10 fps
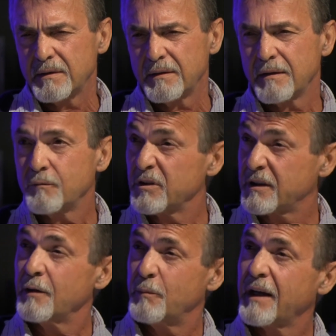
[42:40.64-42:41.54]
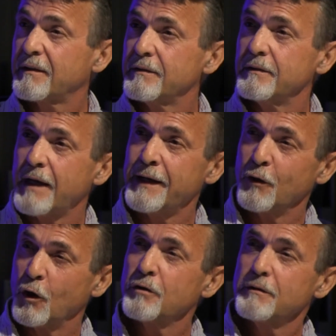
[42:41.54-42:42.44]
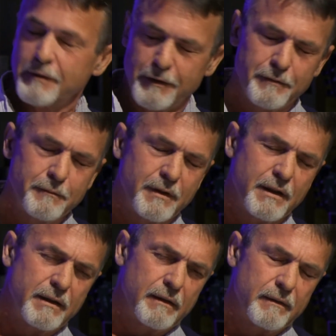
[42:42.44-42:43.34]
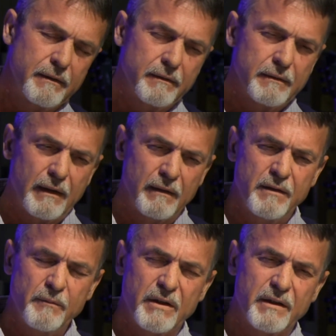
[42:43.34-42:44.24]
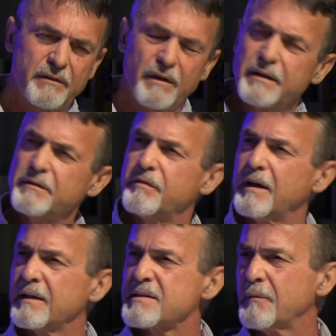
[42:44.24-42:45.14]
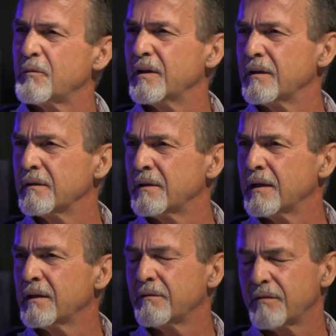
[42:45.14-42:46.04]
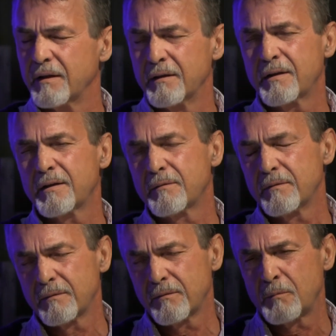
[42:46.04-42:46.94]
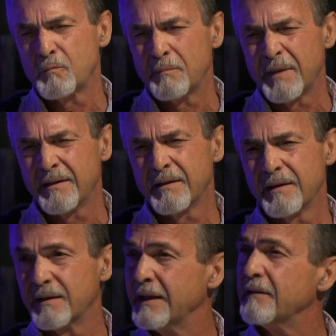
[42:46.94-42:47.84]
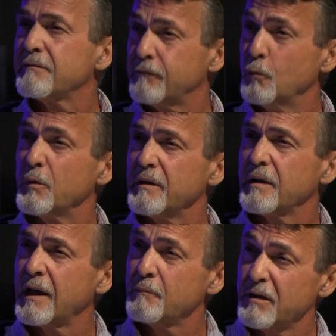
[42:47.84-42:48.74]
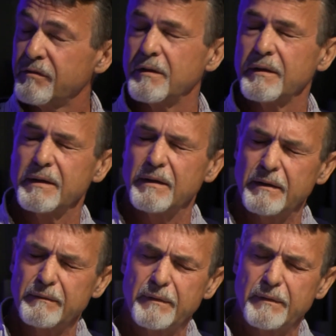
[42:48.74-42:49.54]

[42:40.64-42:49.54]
so it was go back to analog, and ultimately trying to find something that, if I look at what my mother had left for me and my father,